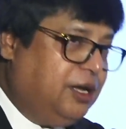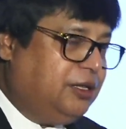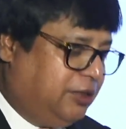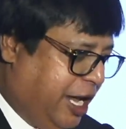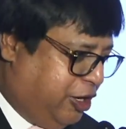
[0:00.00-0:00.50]

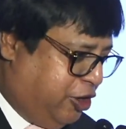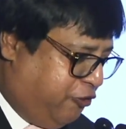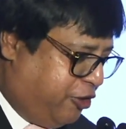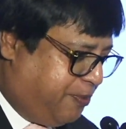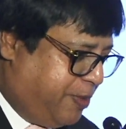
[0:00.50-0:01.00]
Thank
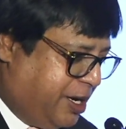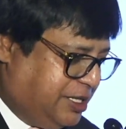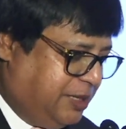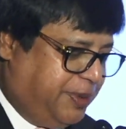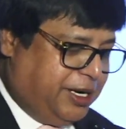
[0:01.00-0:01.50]
you for
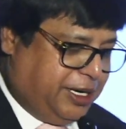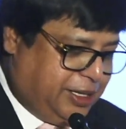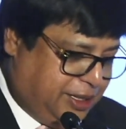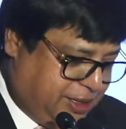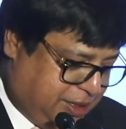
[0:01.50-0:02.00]

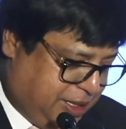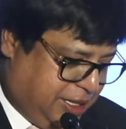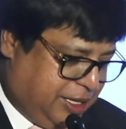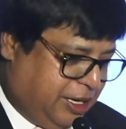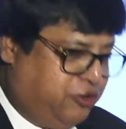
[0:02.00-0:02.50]
participating
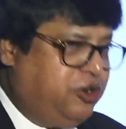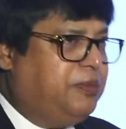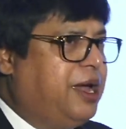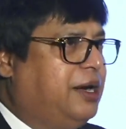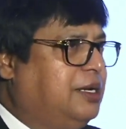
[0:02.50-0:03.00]
in our
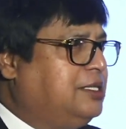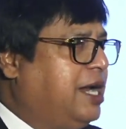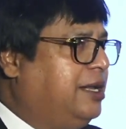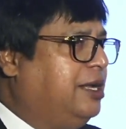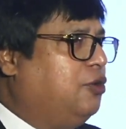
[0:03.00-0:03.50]
dream. I
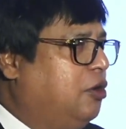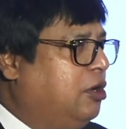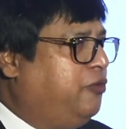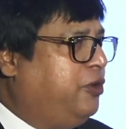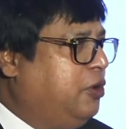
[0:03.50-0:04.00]
understand that
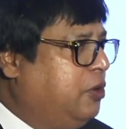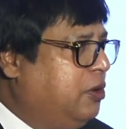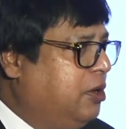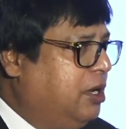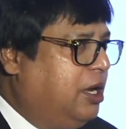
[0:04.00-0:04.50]
all of you
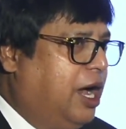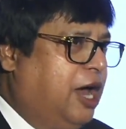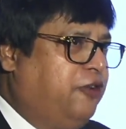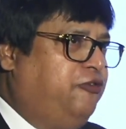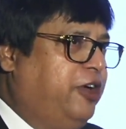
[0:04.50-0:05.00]

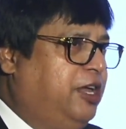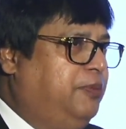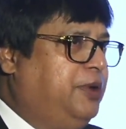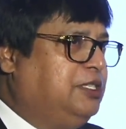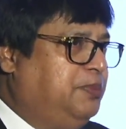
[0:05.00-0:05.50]
are very
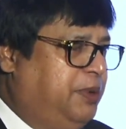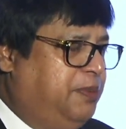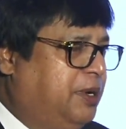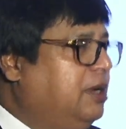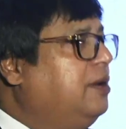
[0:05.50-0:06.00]
busy
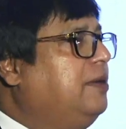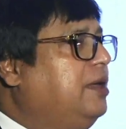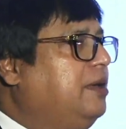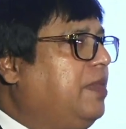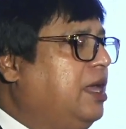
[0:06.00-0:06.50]
people
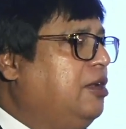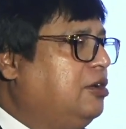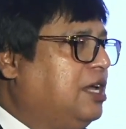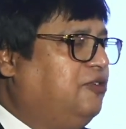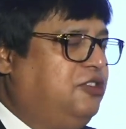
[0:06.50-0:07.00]
in
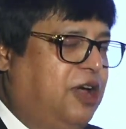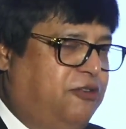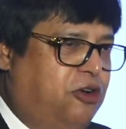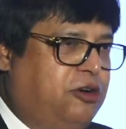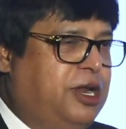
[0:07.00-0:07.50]
yourselves. You
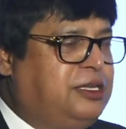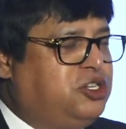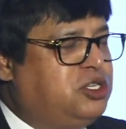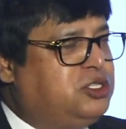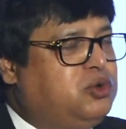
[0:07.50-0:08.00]
have
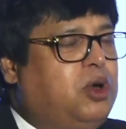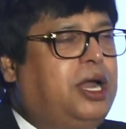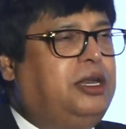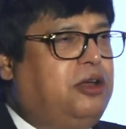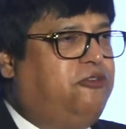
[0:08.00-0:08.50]
organizations to
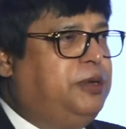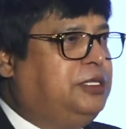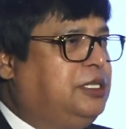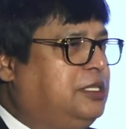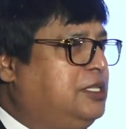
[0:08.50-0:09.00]
run, you have
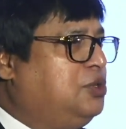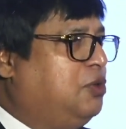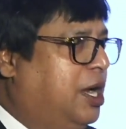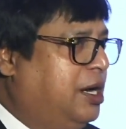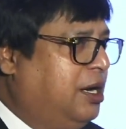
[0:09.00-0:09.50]
businesses to
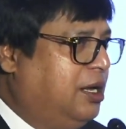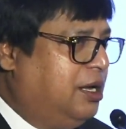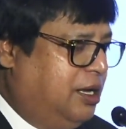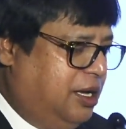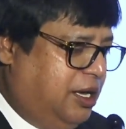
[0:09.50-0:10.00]
run,
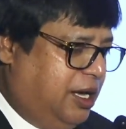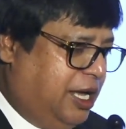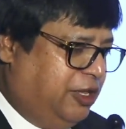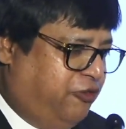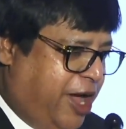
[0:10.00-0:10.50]

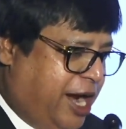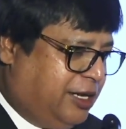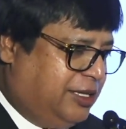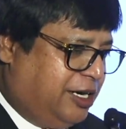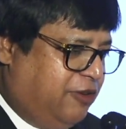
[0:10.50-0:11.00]
and the
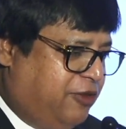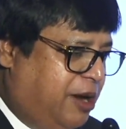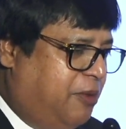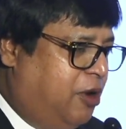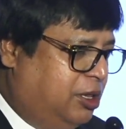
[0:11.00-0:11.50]
fact that you have
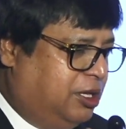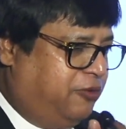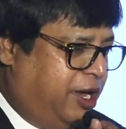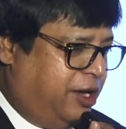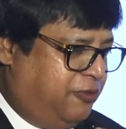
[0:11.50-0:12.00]
come all the
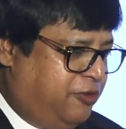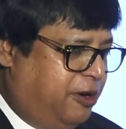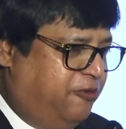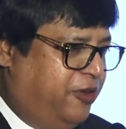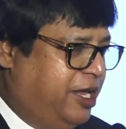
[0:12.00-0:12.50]
way
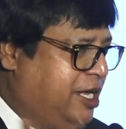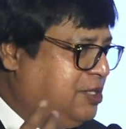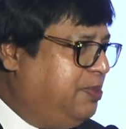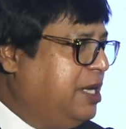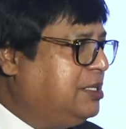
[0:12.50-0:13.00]
from
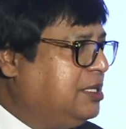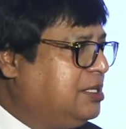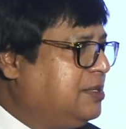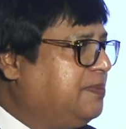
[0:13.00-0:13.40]
various places,